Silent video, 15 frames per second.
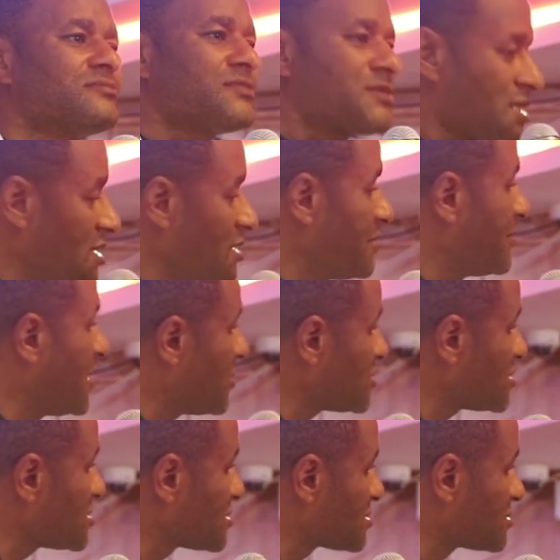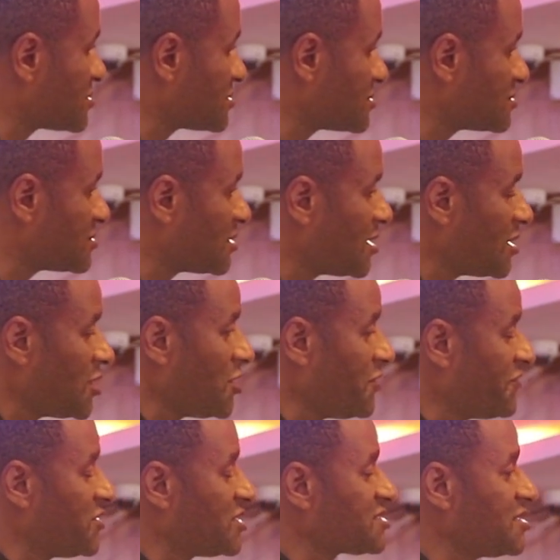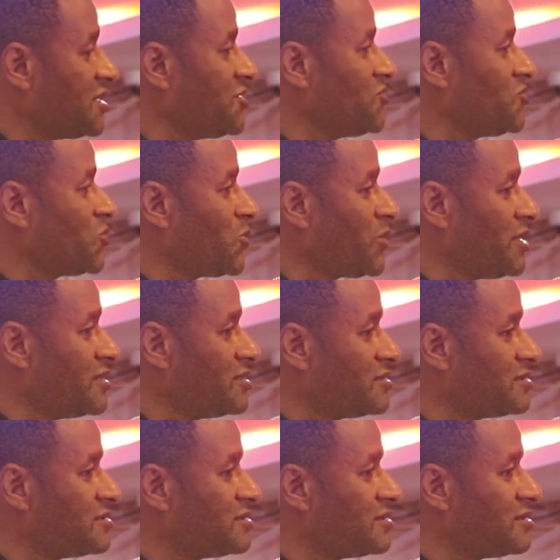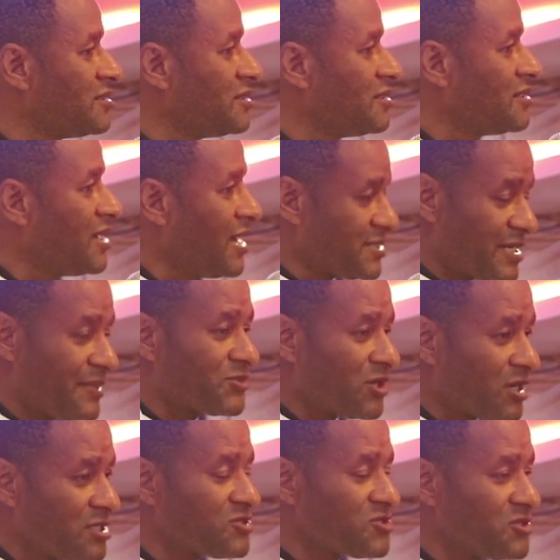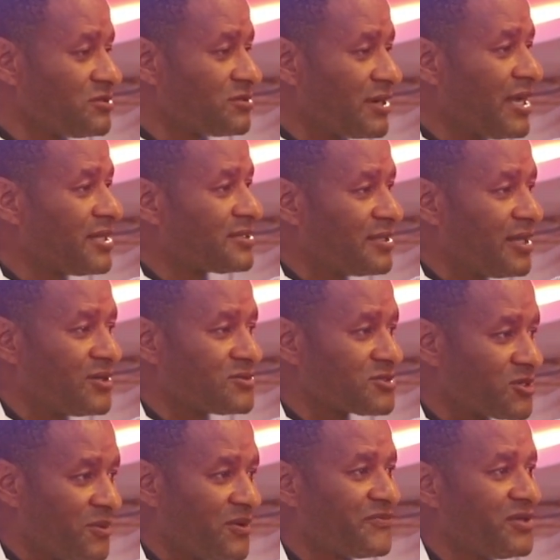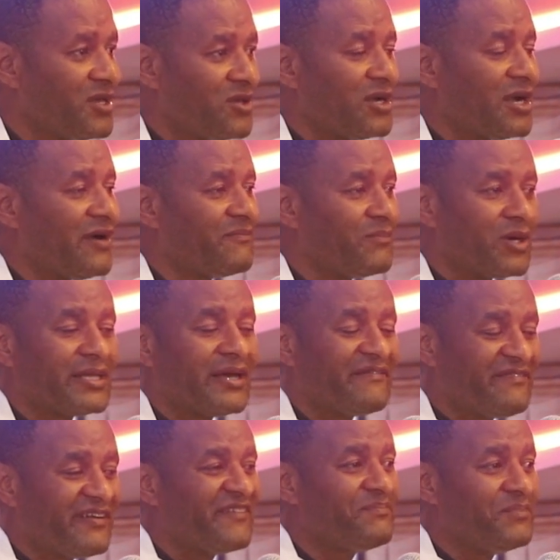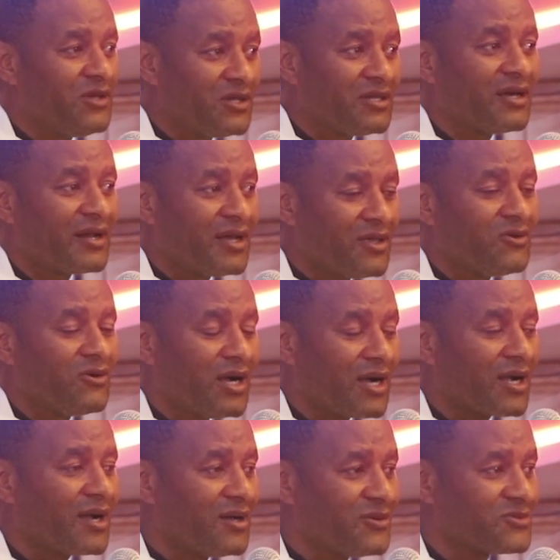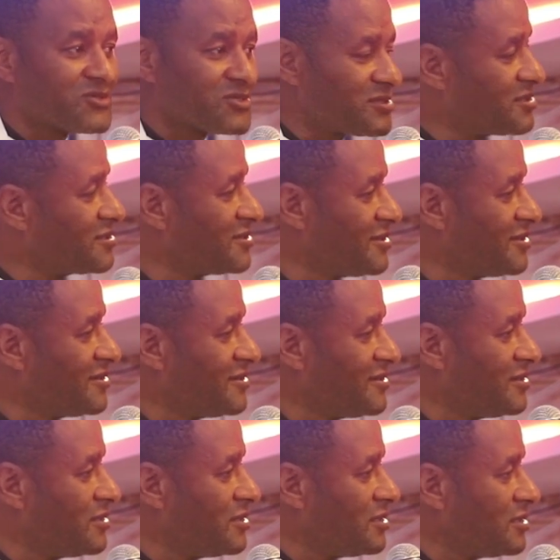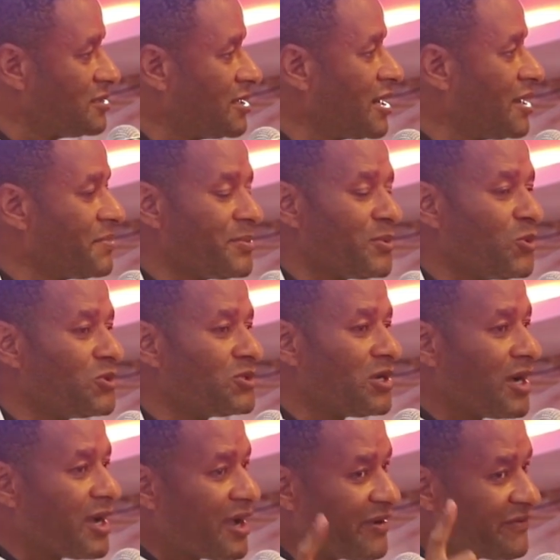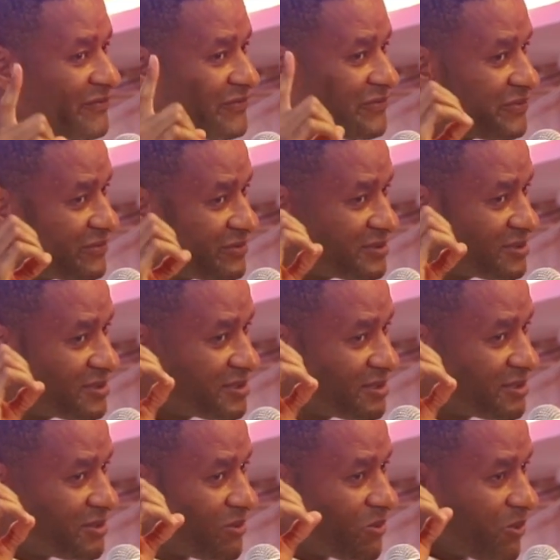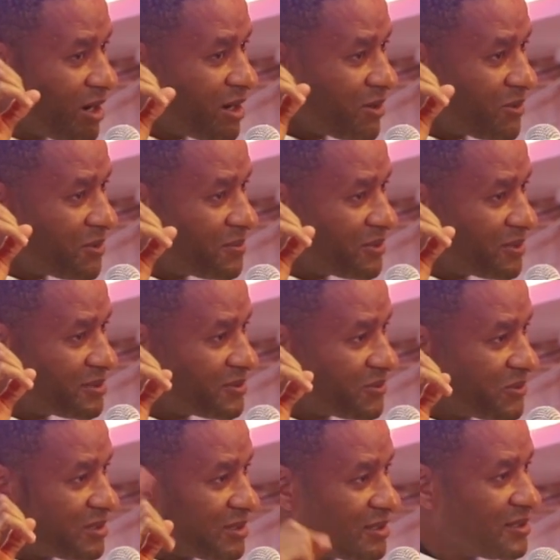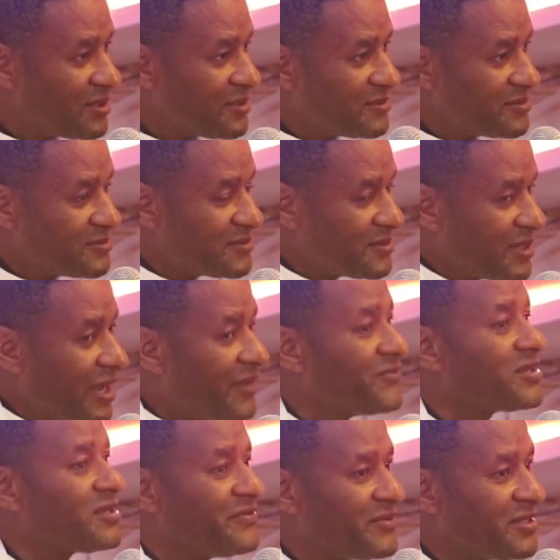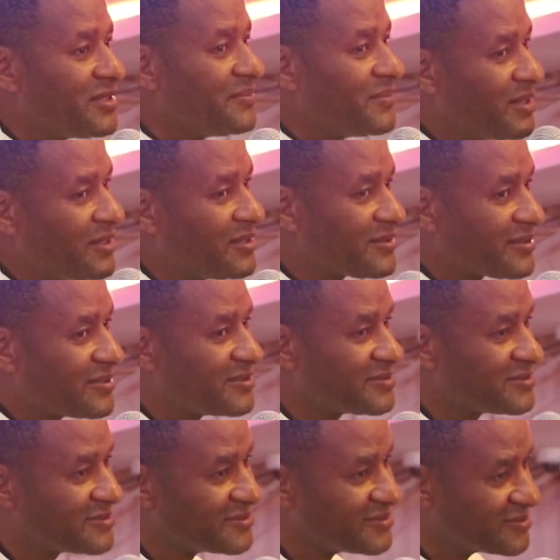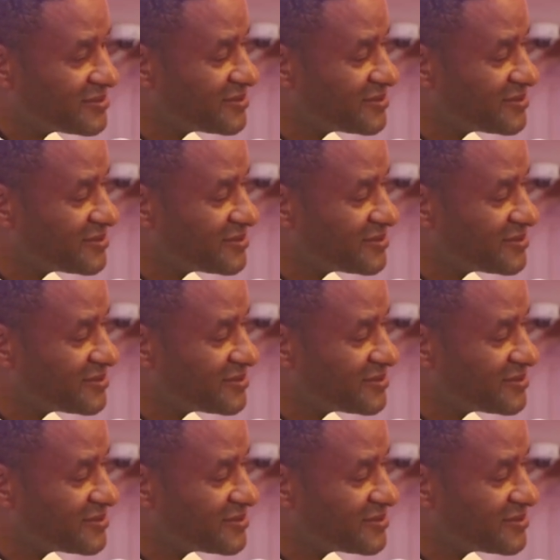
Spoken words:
Think about it. If you're saying you will, as I'm talking to you right now, some of you here, you have more than 5 million naira in your account. There are people who don't have one kobo. Have you given them anything?